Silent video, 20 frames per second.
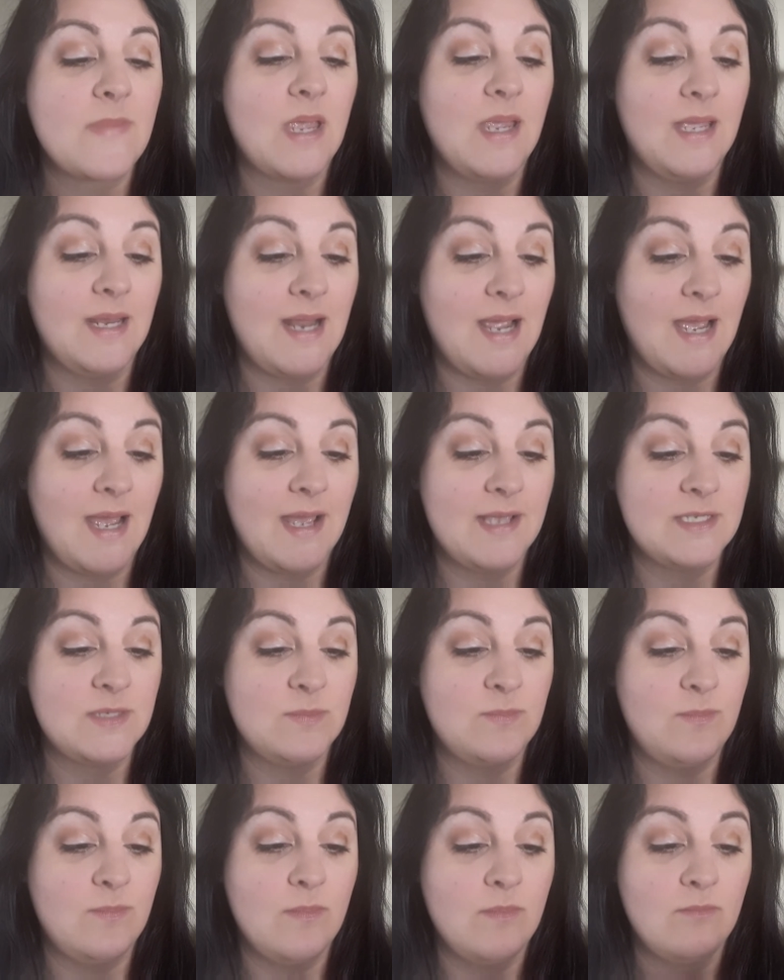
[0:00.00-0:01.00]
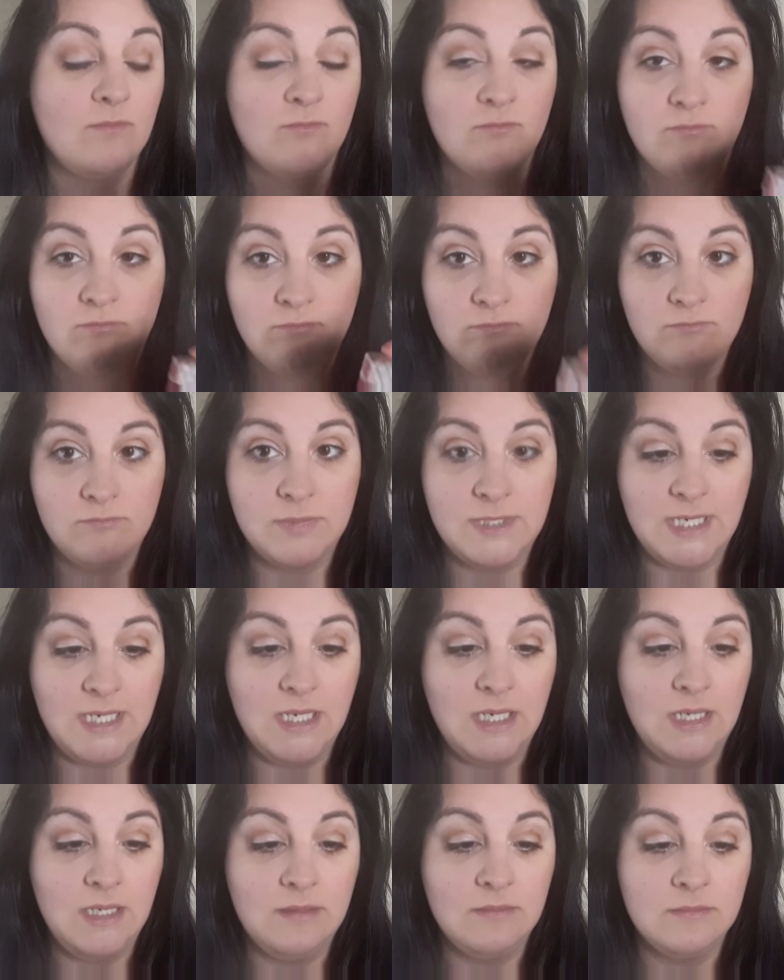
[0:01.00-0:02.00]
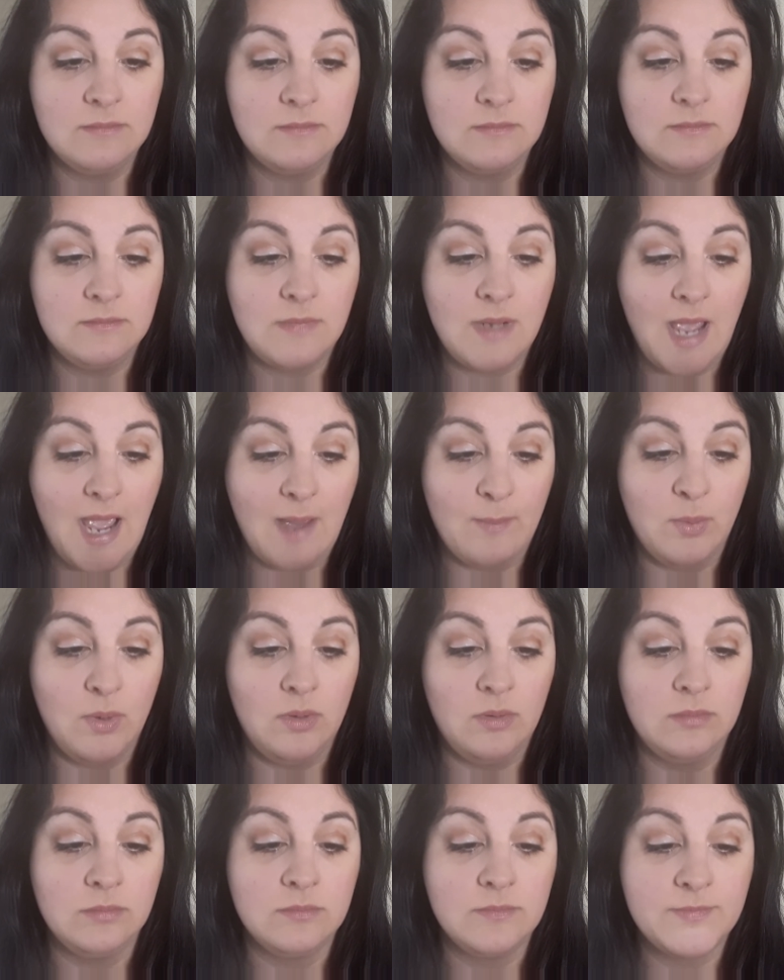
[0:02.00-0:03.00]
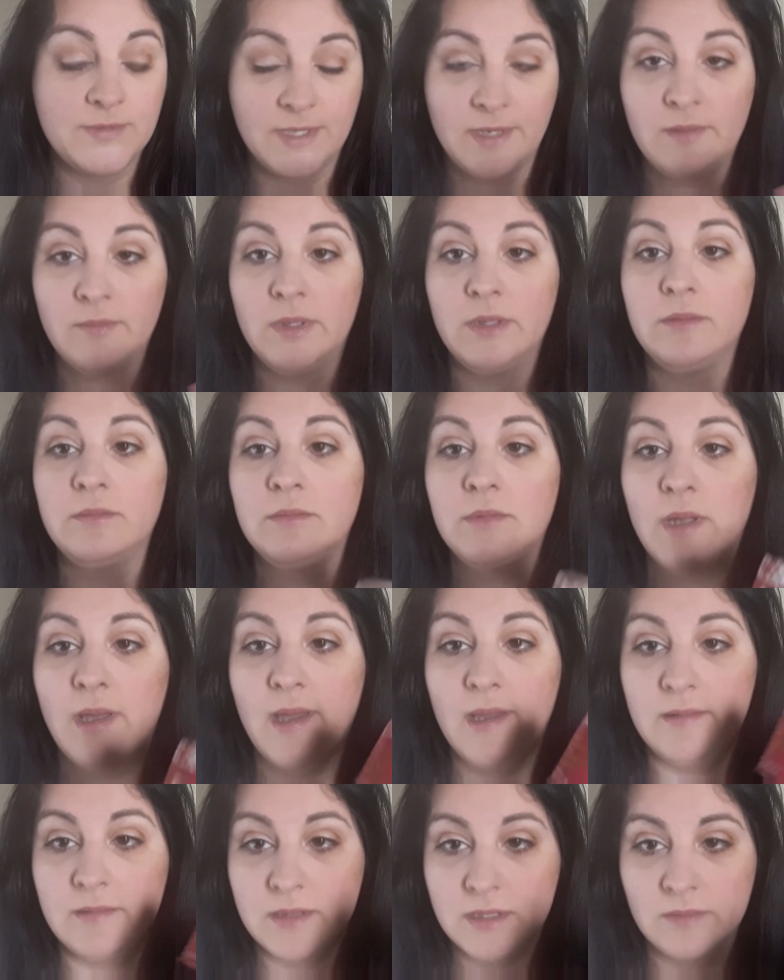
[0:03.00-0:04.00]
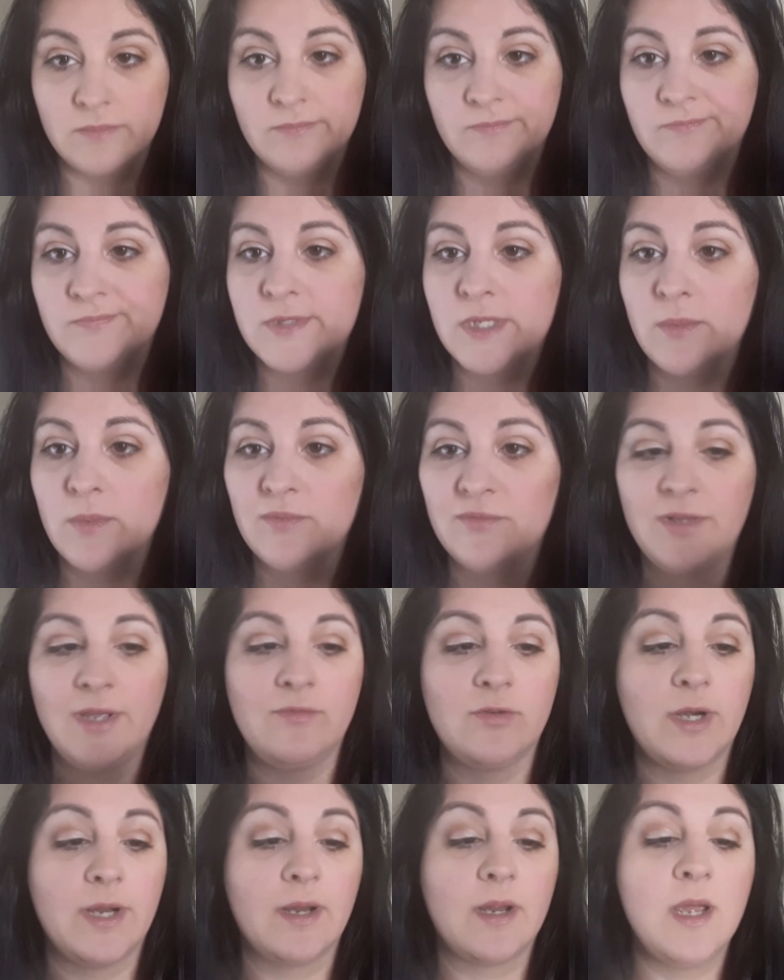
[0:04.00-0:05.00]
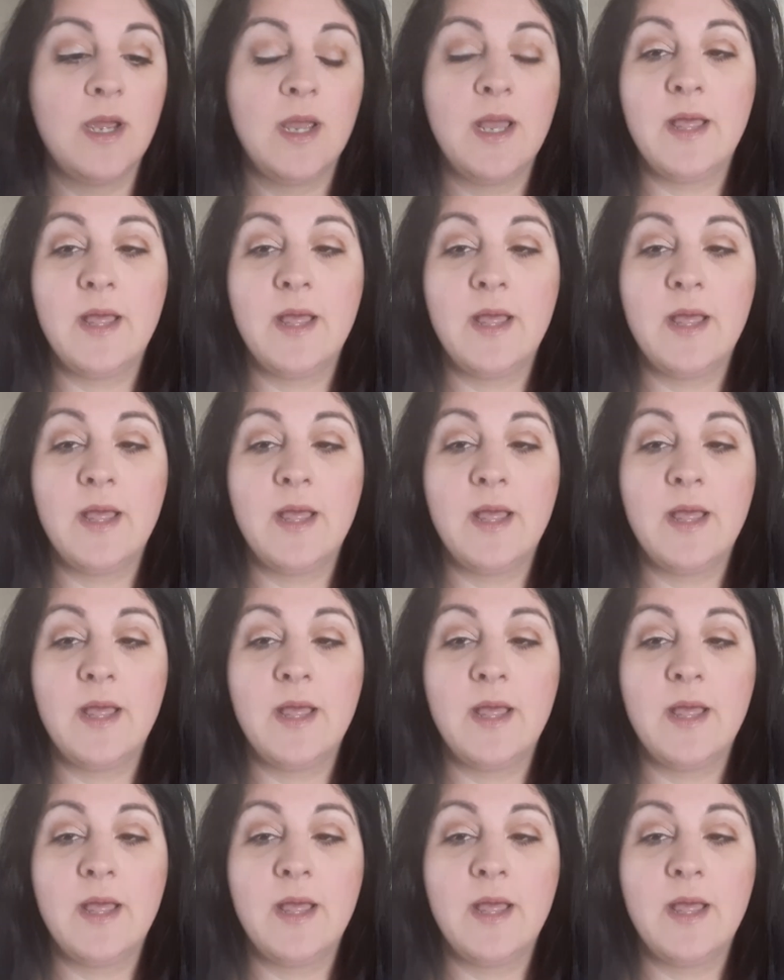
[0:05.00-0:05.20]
It has tea, apple, cinnamon, and some cinnamon flavoring.